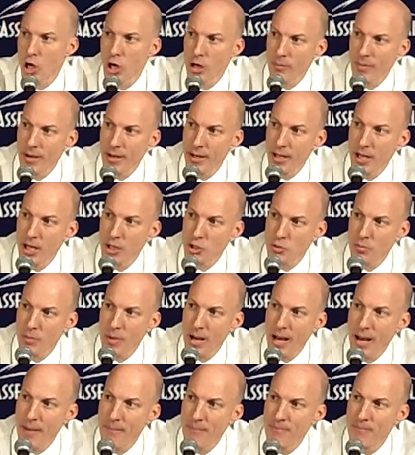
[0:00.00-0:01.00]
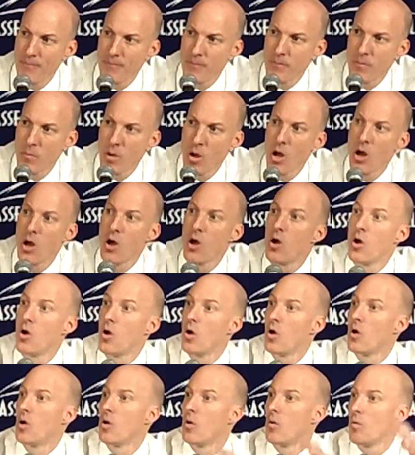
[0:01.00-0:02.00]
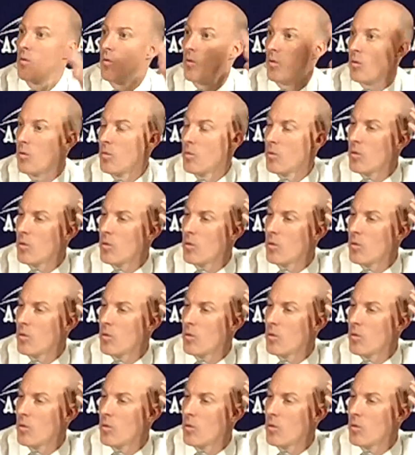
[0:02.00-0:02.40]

You talking about us, Bob? No, I'm talking about Ohio State.